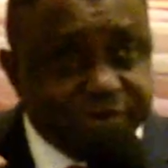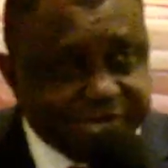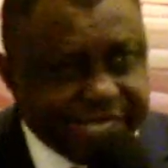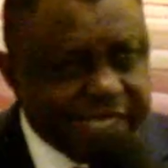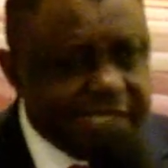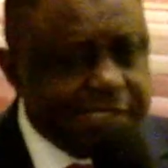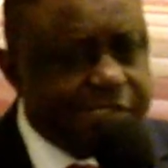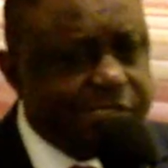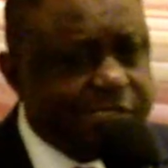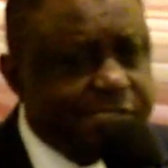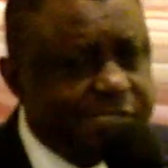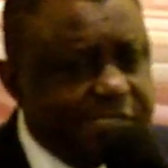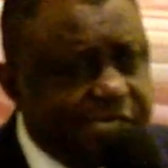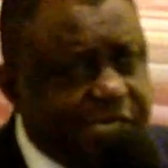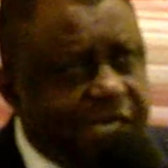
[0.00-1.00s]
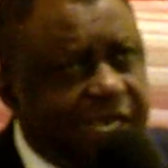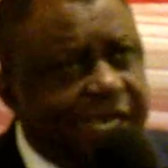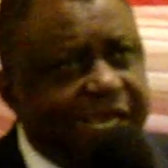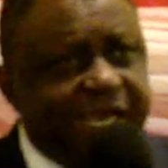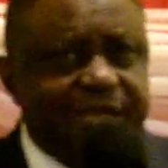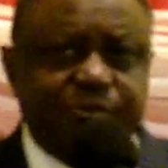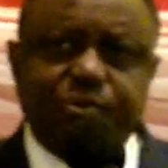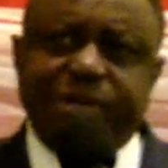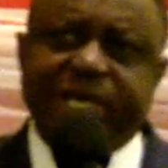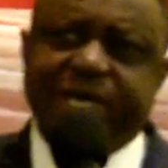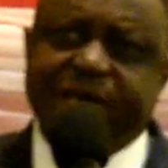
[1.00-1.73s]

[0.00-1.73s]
prayers and we